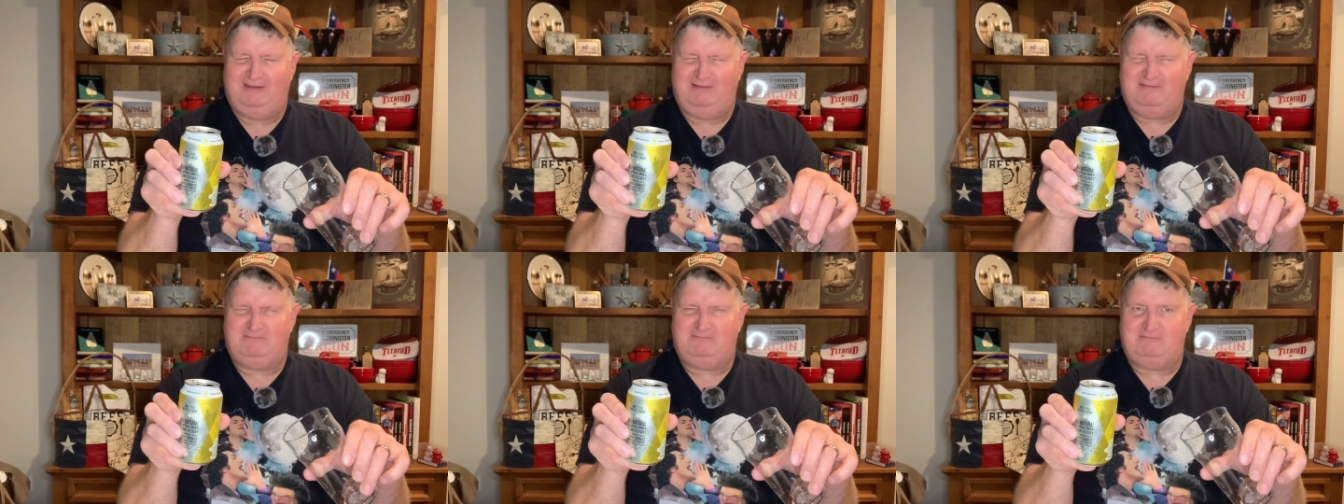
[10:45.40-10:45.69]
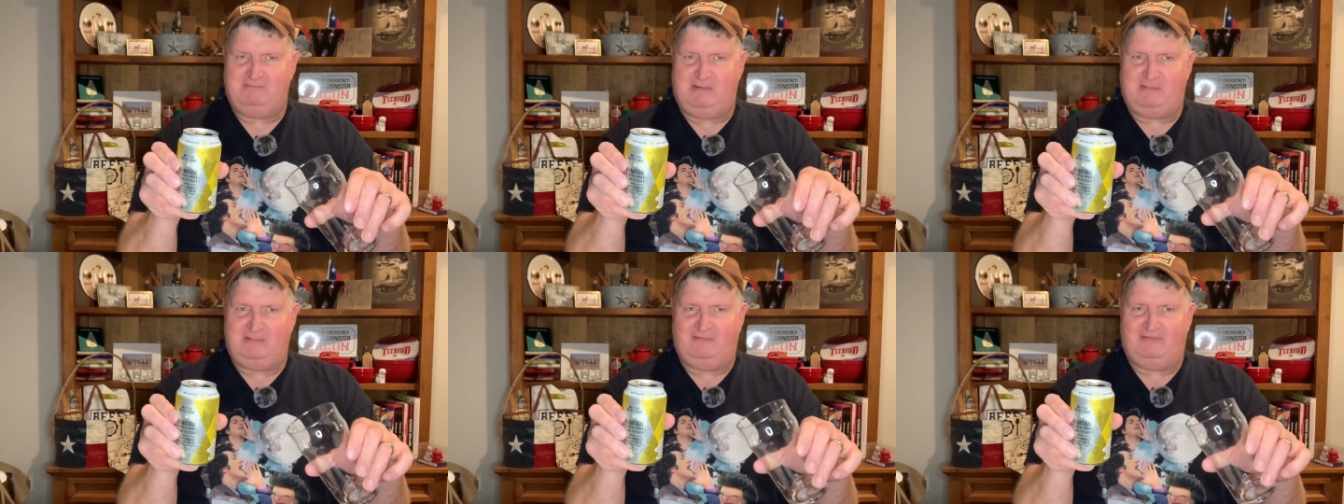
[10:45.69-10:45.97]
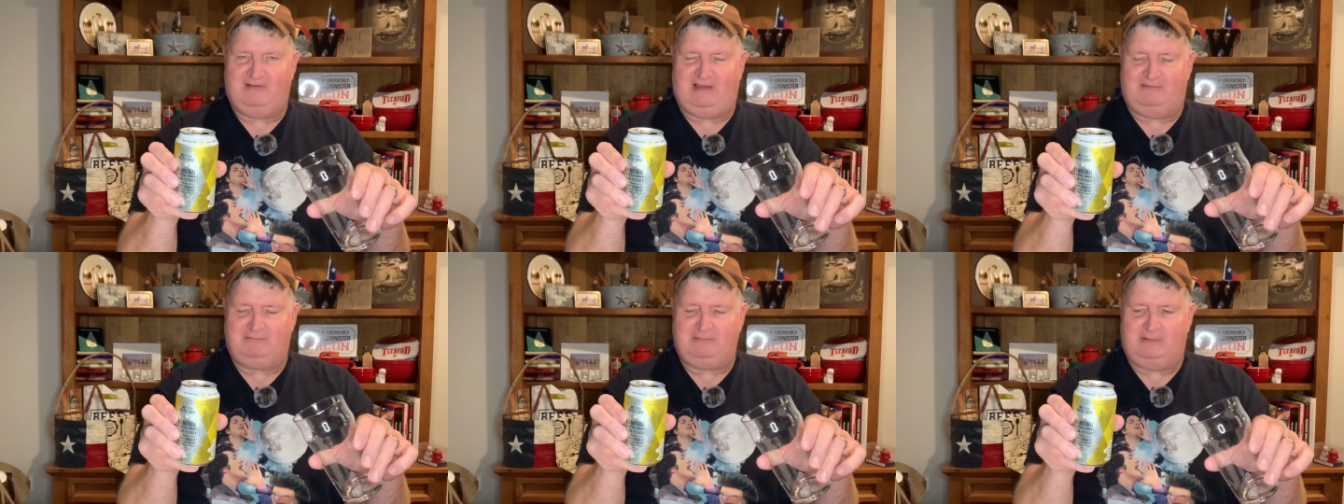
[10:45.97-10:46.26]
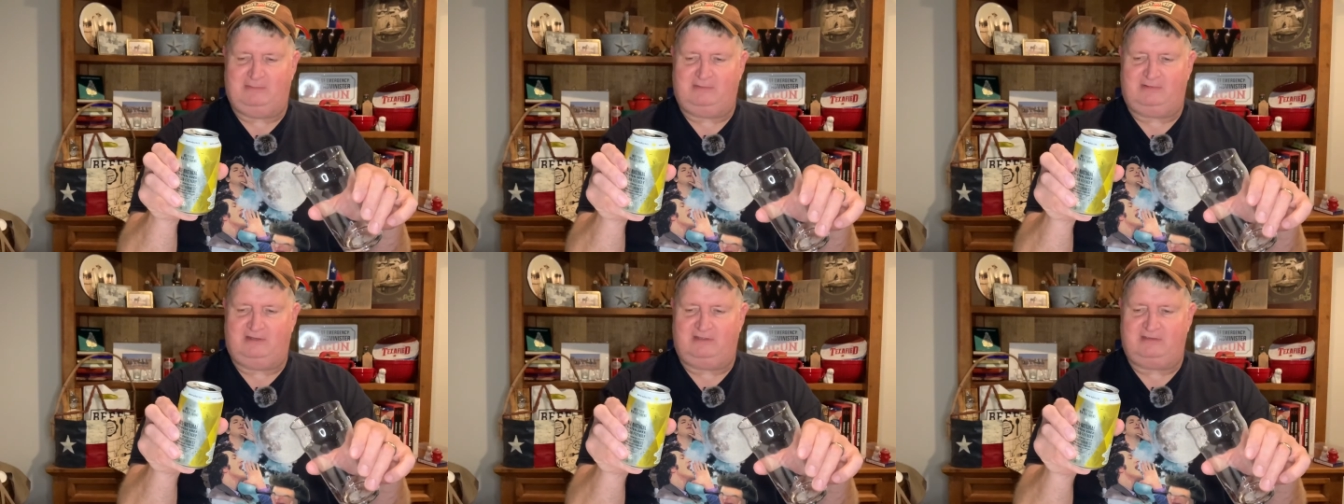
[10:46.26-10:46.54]
maybe 5
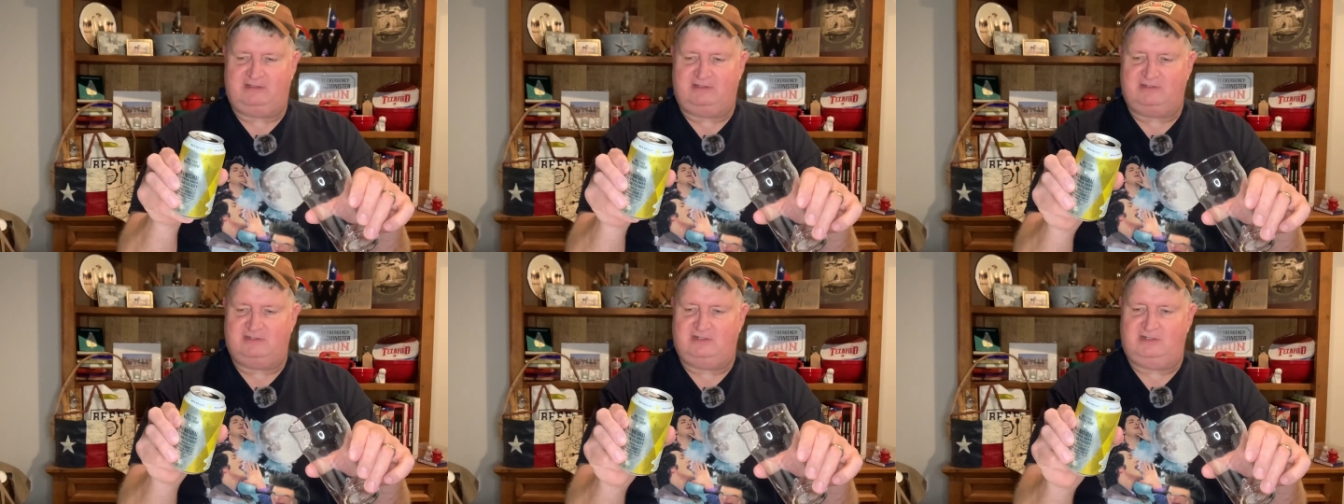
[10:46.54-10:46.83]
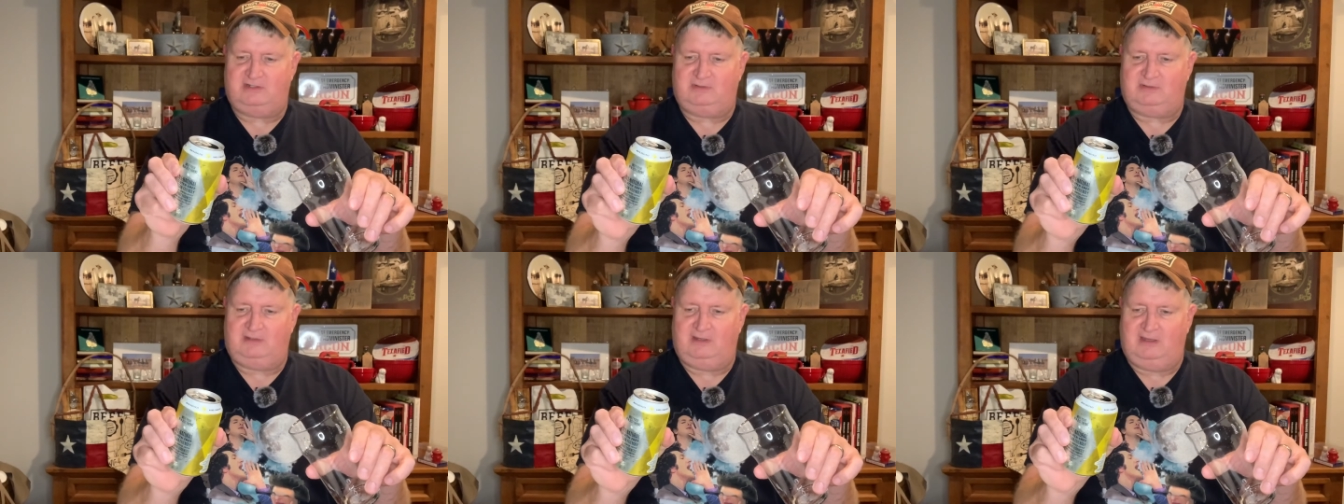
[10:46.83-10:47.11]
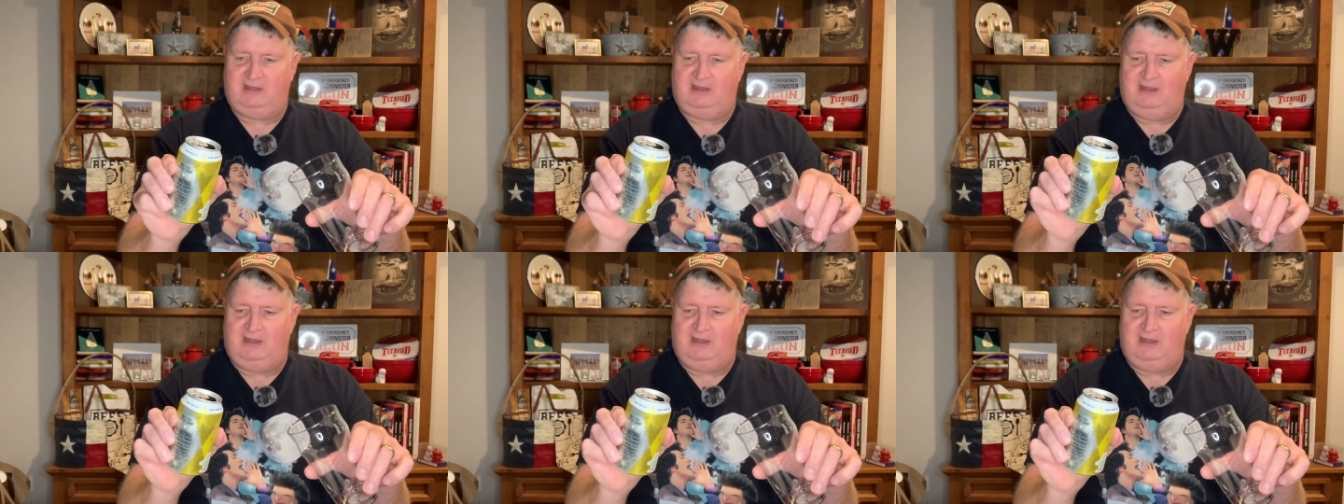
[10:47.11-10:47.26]
people caught that joke.